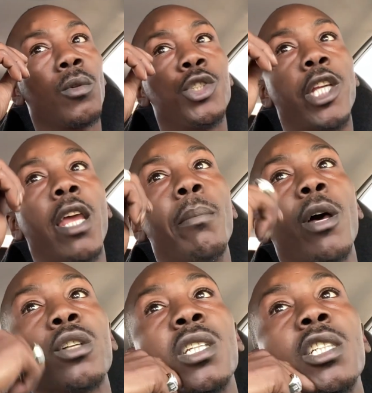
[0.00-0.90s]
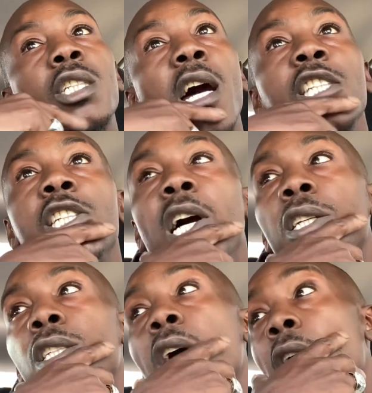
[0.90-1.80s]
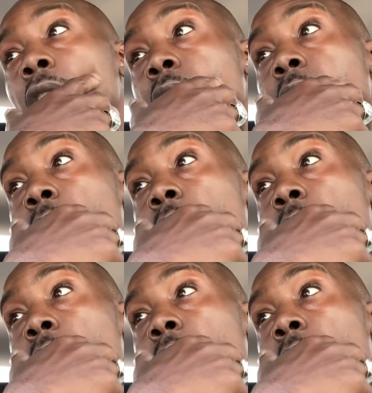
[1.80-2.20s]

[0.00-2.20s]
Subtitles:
JAE MILLZ and John the Don.